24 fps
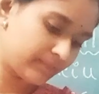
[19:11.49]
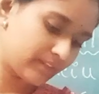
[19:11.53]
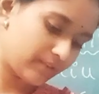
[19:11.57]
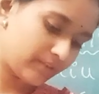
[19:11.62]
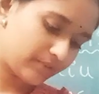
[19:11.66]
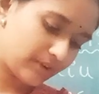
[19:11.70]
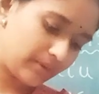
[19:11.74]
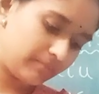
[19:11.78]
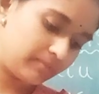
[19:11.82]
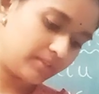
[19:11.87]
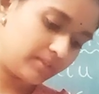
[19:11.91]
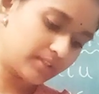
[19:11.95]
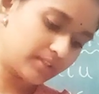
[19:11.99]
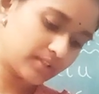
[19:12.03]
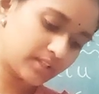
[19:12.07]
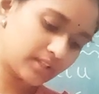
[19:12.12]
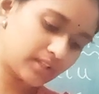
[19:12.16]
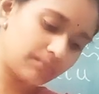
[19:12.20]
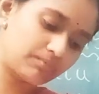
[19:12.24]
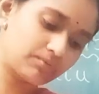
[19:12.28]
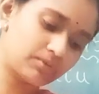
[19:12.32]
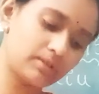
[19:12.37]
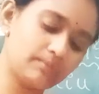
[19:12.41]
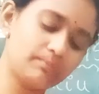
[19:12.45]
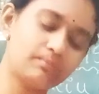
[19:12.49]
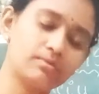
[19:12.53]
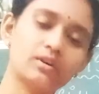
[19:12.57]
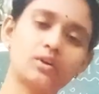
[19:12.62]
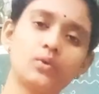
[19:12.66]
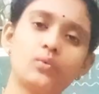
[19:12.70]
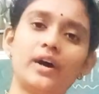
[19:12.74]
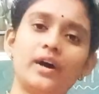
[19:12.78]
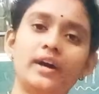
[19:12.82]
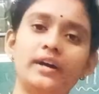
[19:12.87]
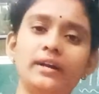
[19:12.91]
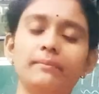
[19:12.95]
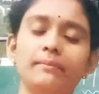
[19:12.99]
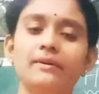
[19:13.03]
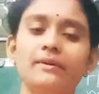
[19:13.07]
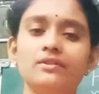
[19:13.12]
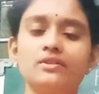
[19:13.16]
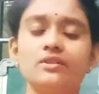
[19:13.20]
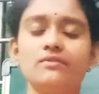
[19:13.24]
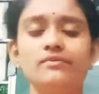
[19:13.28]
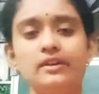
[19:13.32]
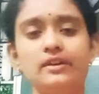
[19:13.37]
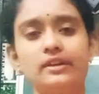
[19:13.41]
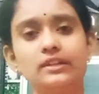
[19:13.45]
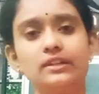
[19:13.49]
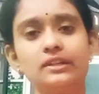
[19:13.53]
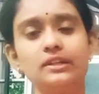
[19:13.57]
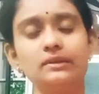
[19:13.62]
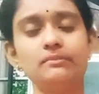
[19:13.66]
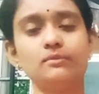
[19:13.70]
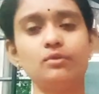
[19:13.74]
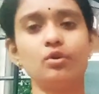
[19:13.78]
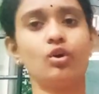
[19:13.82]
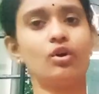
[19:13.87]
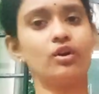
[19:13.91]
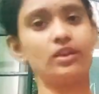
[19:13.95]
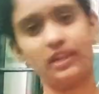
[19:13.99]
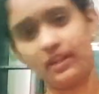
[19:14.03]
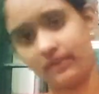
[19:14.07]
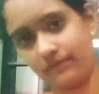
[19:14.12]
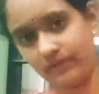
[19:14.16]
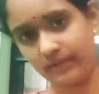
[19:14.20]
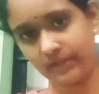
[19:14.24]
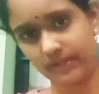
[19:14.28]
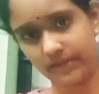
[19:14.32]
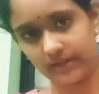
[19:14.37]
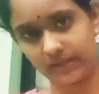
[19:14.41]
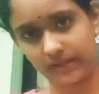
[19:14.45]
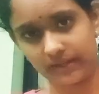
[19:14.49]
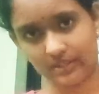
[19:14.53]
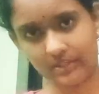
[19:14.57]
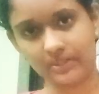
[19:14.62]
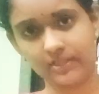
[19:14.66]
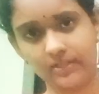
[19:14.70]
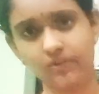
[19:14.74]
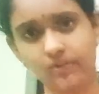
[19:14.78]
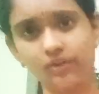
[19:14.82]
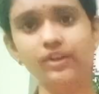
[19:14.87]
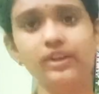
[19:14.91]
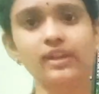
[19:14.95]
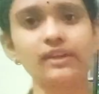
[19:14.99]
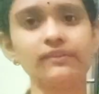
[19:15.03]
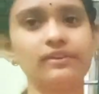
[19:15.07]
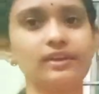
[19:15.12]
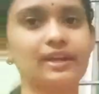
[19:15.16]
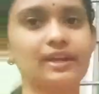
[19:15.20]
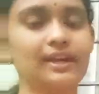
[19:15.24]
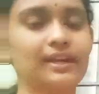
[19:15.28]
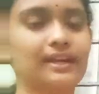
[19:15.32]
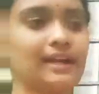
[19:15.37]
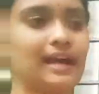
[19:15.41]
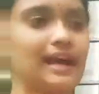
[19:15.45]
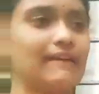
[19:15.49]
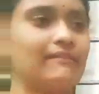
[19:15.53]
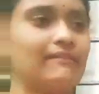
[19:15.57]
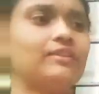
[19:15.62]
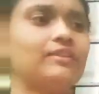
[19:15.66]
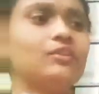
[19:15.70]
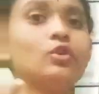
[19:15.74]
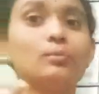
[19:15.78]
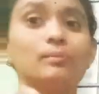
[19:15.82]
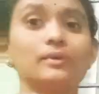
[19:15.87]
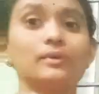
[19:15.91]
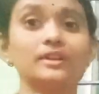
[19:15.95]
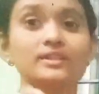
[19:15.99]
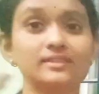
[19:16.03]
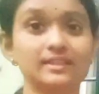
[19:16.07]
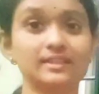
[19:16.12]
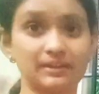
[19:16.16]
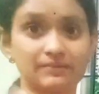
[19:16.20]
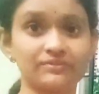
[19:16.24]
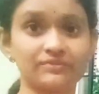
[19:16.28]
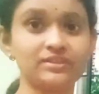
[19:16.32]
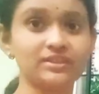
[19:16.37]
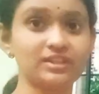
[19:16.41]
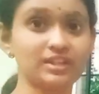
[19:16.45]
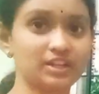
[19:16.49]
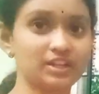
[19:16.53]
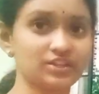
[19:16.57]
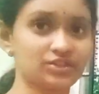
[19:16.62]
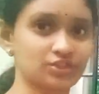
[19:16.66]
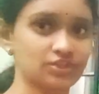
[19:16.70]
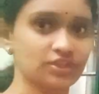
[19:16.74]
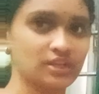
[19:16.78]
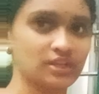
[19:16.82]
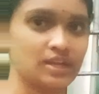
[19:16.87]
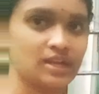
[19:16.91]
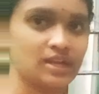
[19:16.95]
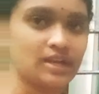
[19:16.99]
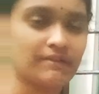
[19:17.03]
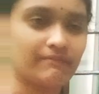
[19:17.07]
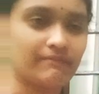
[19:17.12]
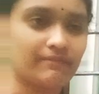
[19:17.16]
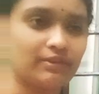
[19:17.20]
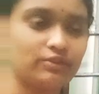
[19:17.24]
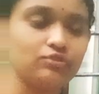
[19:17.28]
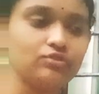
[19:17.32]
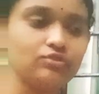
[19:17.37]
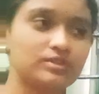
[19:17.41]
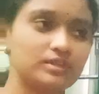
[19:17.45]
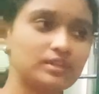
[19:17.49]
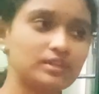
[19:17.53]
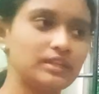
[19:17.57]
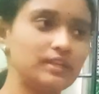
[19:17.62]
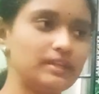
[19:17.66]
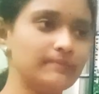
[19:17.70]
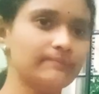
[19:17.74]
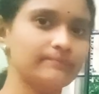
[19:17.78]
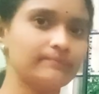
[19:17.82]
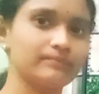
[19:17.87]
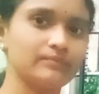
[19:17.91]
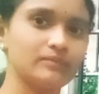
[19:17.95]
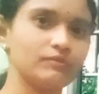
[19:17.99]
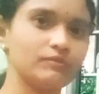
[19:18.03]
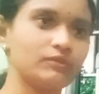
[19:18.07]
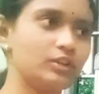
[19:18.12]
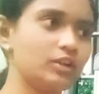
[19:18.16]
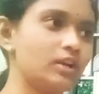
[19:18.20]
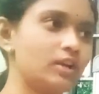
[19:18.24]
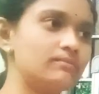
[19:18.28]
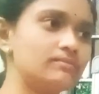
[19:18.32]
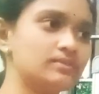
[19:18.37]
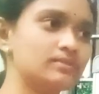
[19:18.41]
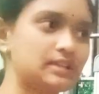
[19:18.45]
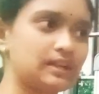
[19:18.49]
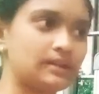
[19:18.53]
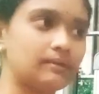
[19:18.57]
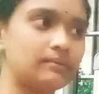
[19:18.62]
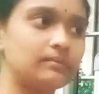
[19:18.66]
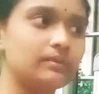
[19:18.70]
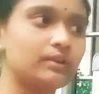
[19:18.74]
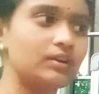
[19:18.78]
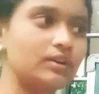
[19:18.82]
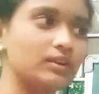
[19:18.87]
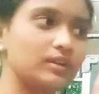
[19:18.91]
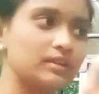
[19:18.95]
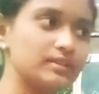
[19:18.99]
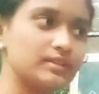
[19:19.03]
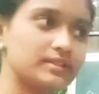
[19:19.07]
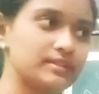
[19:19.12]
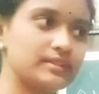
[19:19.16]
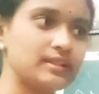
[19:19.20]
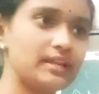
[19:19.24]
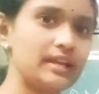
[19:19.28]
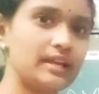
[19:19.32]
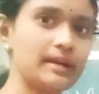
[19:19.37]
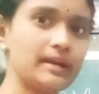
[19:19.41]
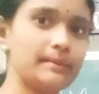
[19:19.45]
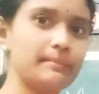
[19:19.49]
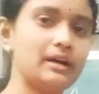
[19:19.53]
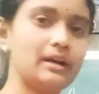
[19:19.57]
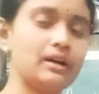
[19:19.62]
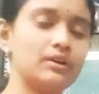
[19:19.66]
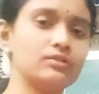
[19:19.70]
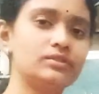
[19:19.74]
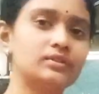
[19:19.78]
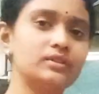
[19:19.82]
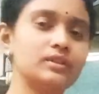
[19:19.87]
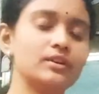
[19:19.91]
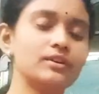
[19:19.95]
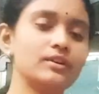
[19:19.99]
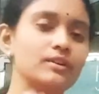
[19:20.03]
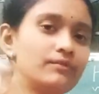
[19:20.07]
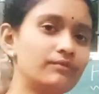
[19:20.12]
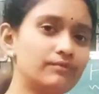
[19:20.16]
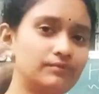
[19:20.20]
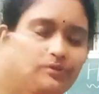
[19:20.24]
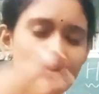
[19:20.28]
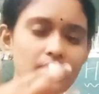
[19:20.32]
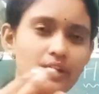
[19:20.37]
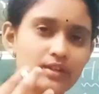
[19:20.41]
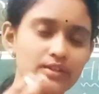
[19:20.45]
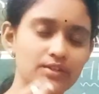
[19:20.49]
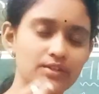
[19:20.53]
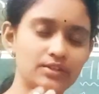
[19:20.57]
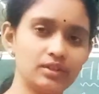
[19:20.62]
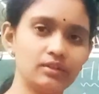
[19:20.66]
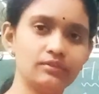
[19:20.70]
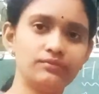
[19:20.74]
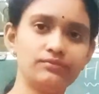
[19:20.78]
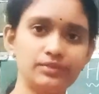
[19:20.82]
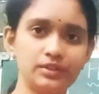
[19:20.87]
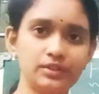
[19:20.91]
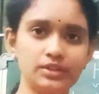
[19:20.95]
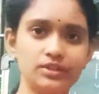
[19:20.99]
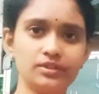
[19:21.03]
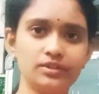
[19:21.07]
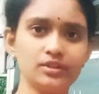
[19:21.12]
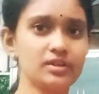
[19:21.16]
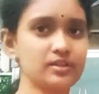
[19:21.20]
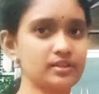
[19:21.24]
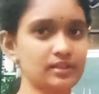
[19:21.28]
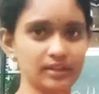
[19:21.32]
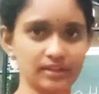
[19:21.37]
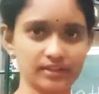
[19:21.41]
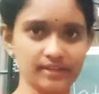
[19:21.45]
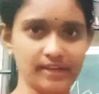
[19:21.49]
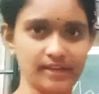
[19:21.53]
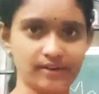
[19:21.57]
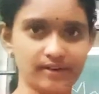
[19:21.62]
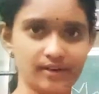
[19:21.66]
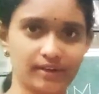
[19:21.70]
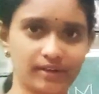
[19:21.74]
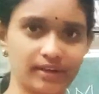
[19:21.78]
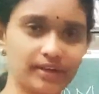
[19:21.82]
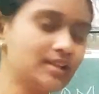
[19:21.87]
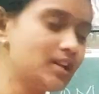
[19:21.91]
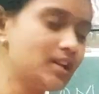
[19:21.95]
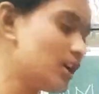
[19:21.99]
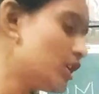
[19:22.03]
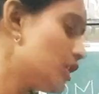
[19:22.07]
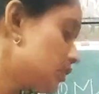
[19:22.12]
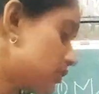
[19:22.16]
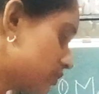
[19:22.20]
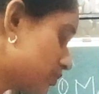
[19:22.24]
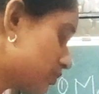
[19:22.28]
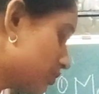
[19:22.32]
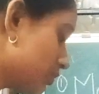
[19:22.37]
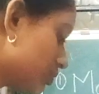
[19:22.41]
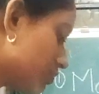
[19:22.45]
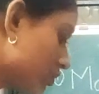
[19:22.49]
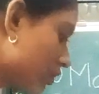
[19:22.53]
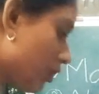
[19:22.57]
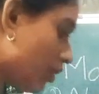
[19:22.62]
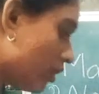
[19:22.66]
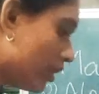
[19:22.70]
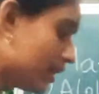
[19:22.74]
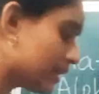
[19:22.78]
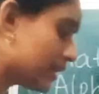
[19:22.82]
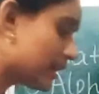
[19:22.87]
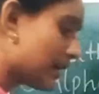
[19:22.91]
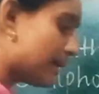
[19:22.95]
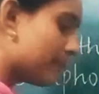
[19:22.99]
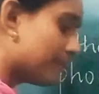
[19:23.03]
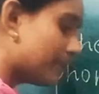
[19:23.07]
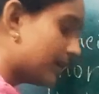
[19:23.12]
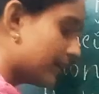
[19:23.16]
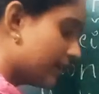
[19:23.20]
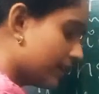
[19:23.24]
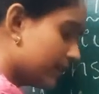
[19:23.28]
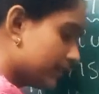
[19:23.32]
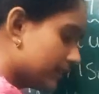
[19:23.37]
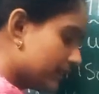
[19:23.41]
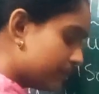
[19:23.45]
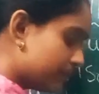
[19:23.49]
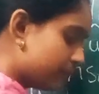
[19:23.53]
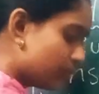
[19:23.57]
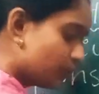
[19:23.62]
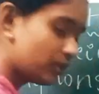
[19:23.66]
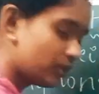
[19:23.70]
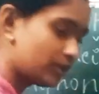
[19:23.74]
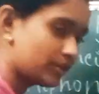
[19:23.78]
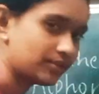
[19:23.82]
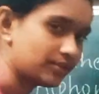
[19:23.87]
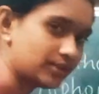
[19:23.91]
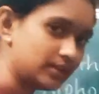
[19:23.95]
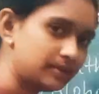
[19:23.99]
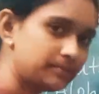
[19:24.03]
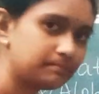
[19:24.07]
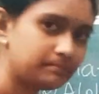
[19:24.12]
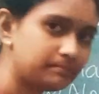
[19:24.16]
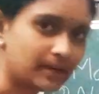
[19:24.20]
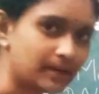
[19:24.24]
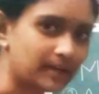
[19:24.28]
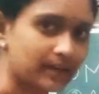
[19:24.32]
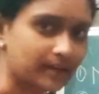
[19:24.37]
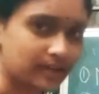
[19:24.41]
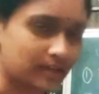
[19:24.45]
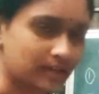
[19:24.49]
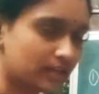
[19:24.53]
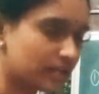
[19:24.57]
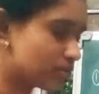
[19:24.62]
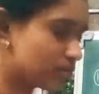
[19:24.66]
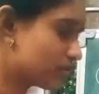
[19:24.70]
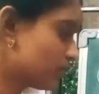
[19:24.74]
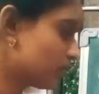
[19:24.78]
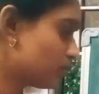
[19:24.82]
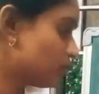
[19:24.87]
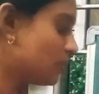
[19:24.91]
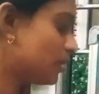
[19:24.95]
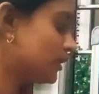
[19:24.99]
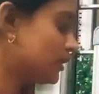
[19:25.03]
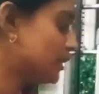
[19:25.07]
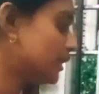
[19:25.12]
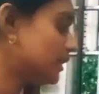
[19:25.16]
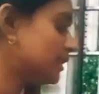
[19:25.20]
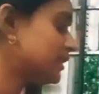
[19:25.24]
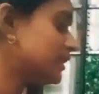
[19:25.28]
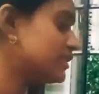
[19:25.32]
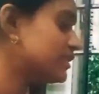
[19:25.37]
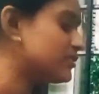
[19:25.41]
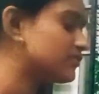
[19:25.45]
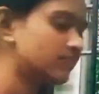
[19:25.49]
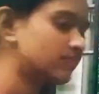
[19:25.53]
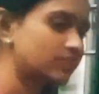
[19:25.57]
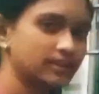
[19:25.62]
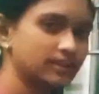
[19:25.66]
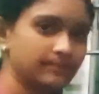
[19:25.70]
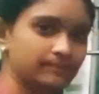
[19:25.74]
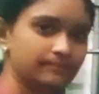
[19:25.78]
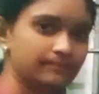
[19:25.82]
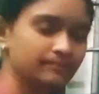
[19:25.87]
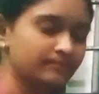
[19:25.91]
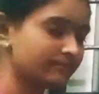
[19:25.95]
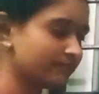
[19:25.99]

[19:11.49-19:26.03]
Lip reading: from description provided by the victim or the witness. Okay, we can have a normal rough sketch when you see when someone gonna say about the facial features and etc, right? So those all come under the portrait parley. So what are these three?